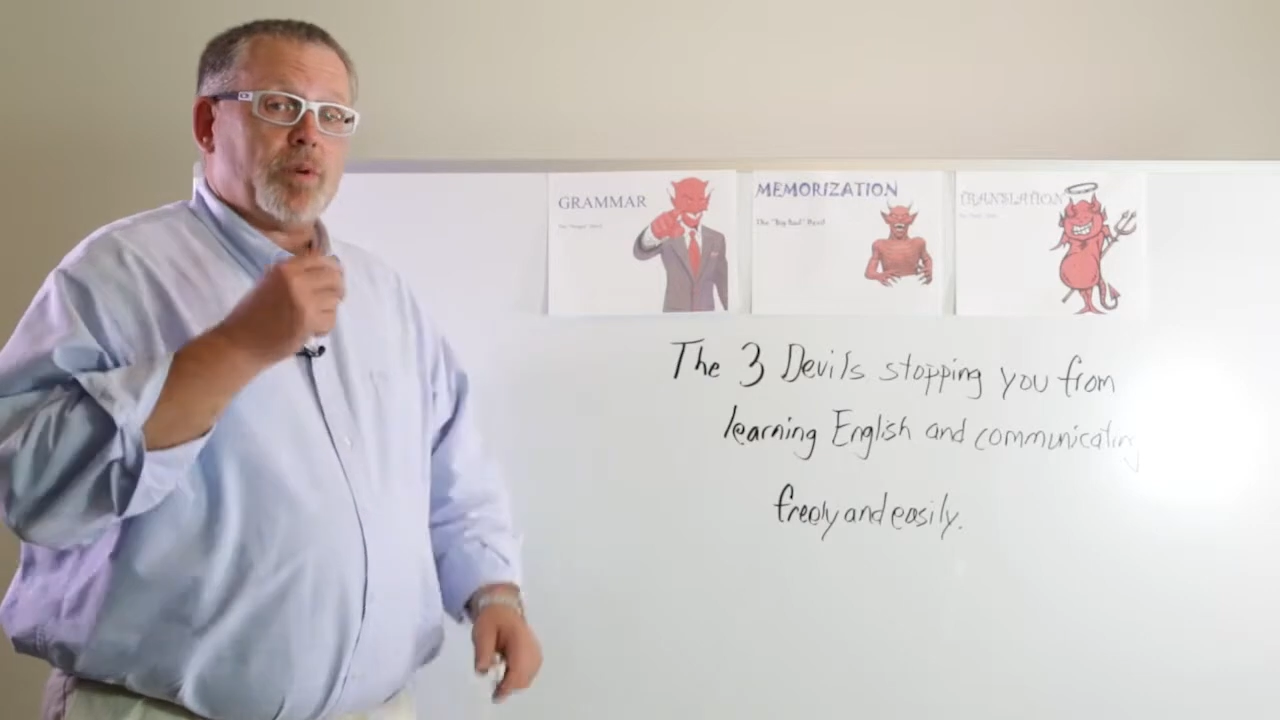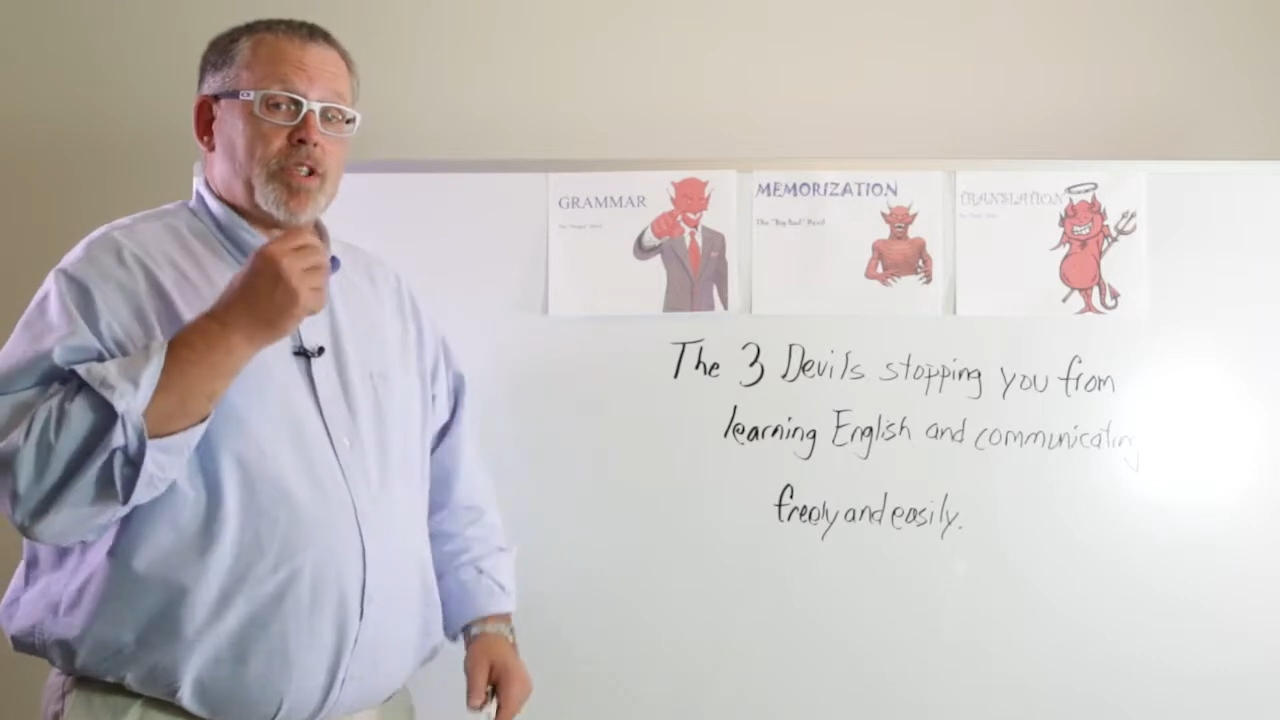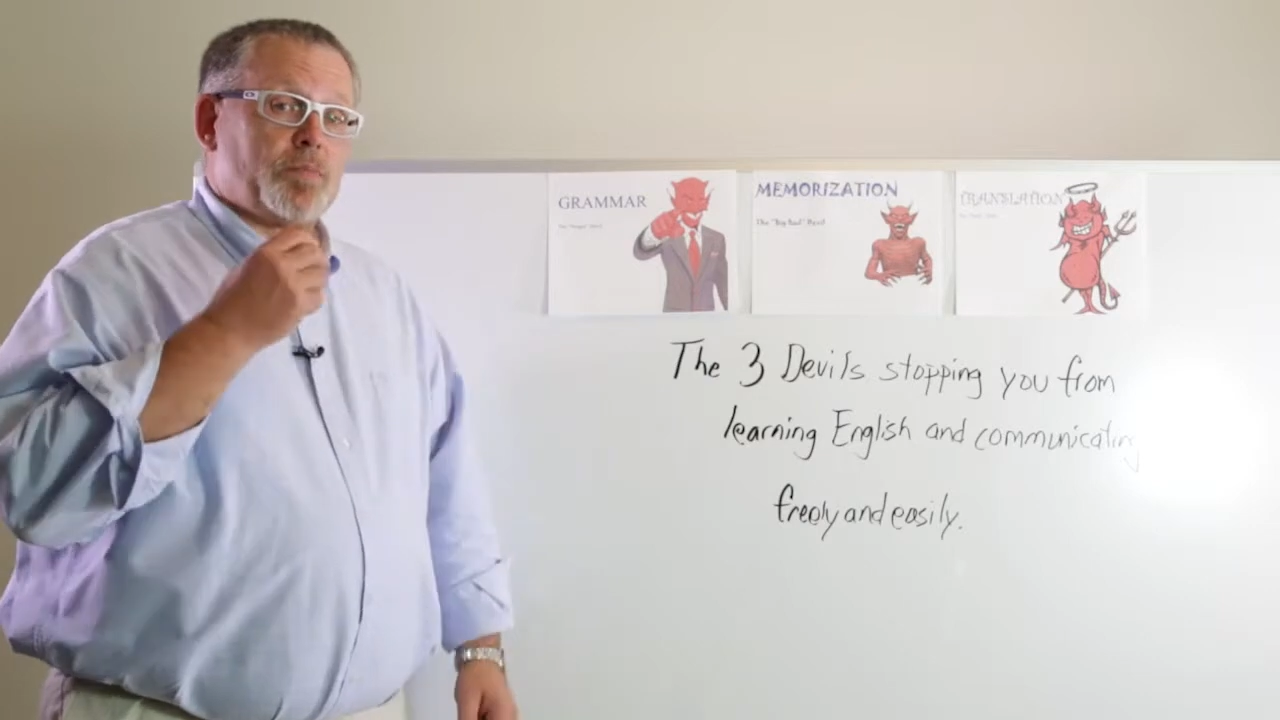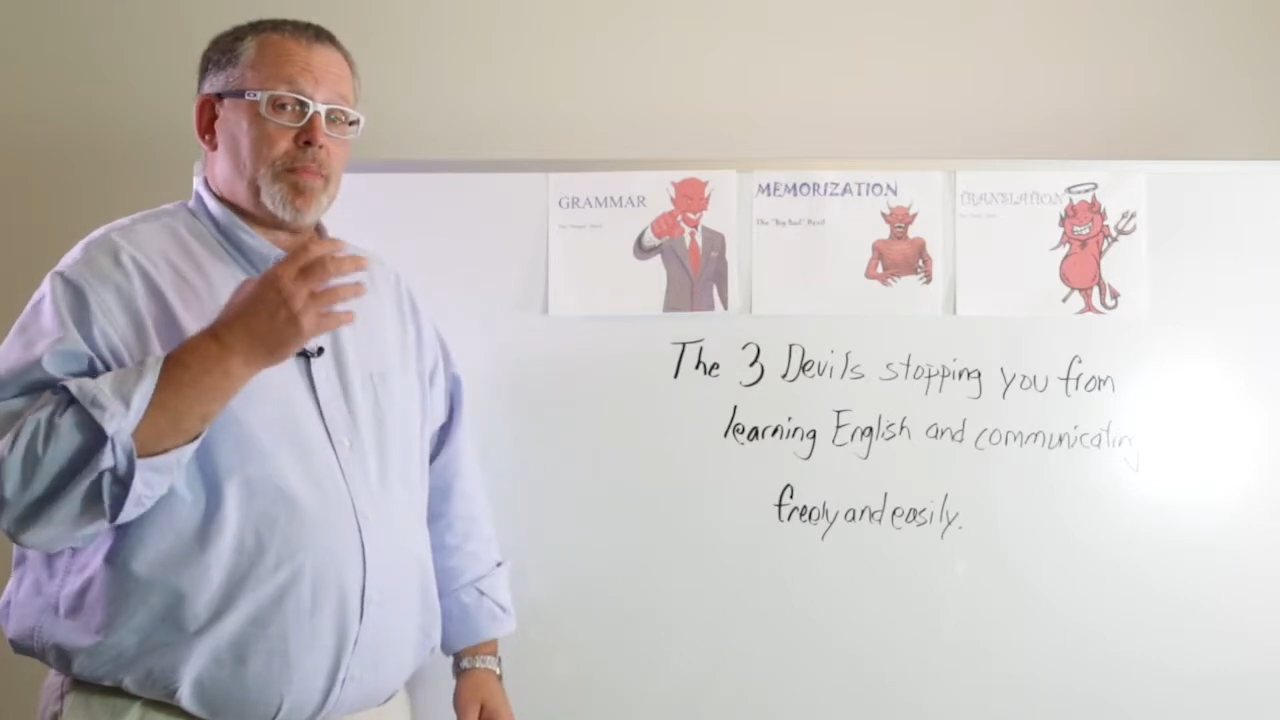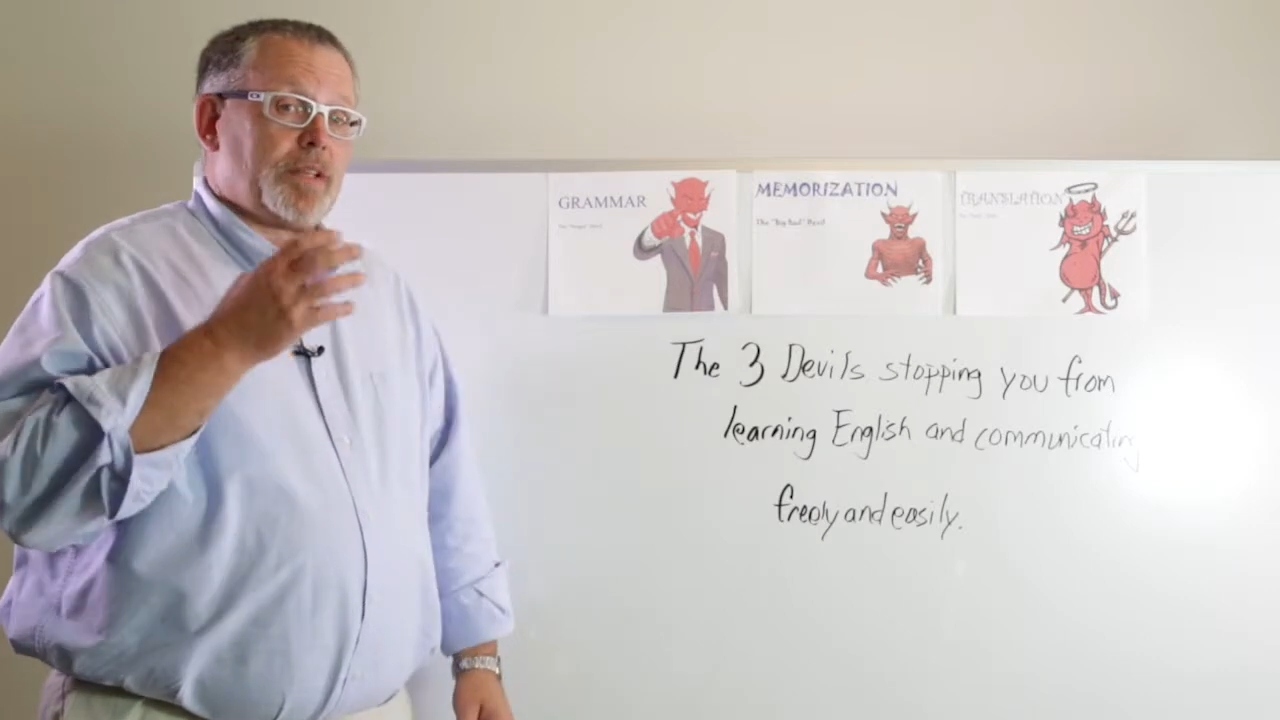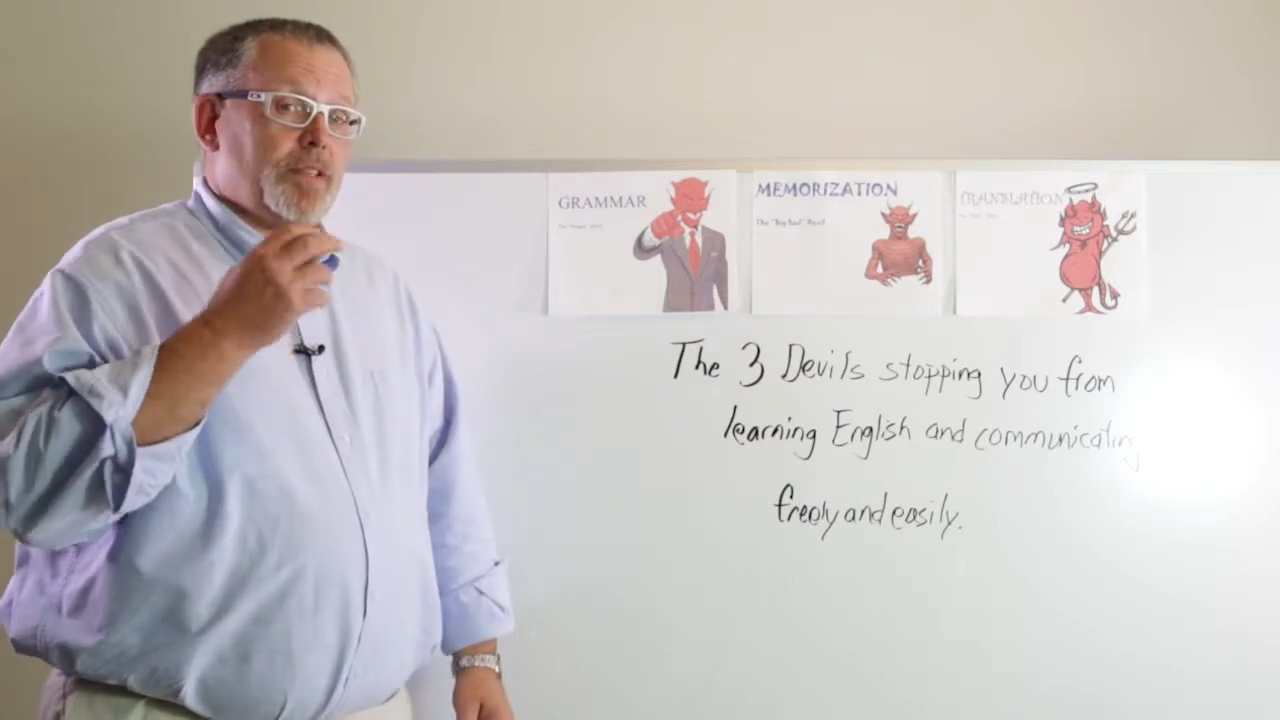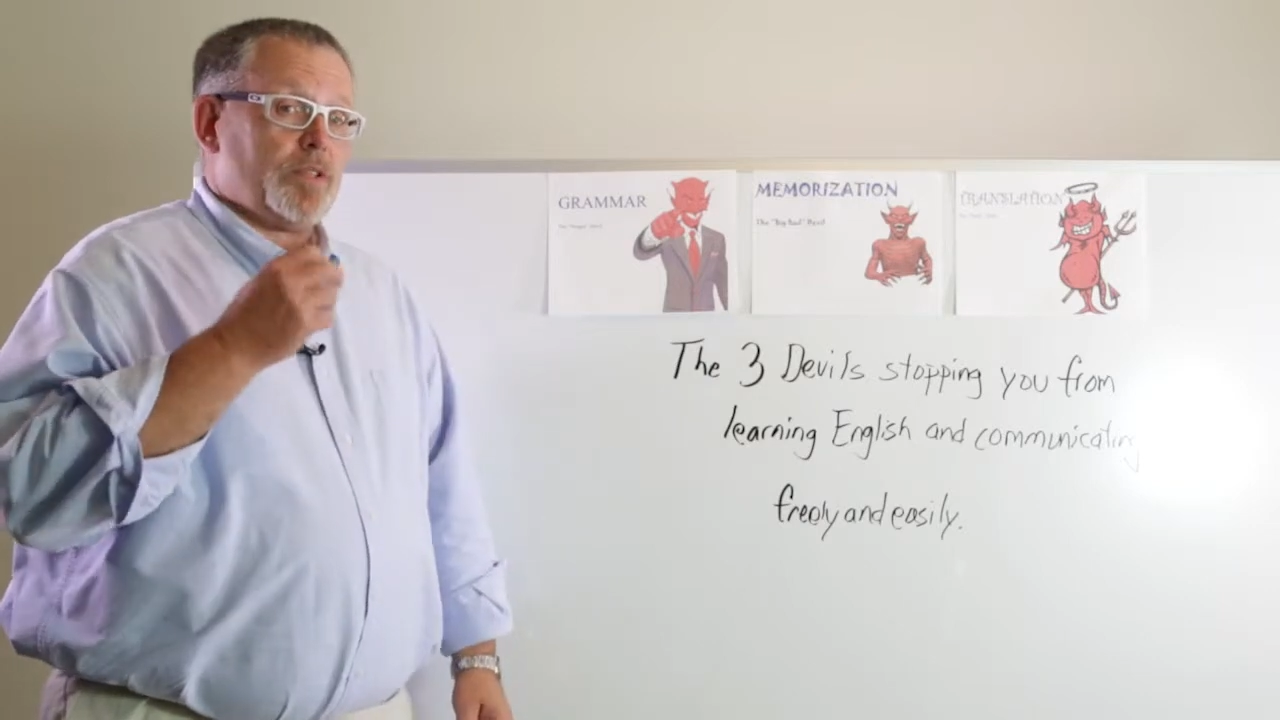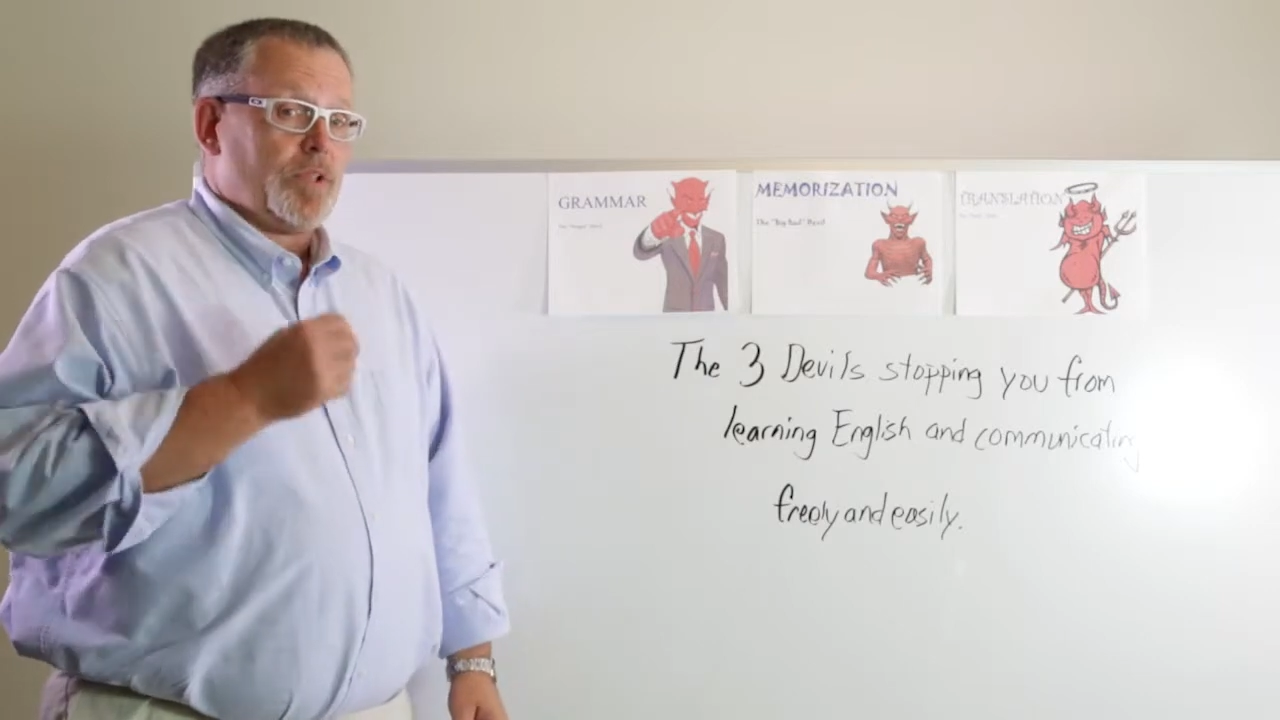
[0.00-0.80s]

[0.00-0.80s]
respected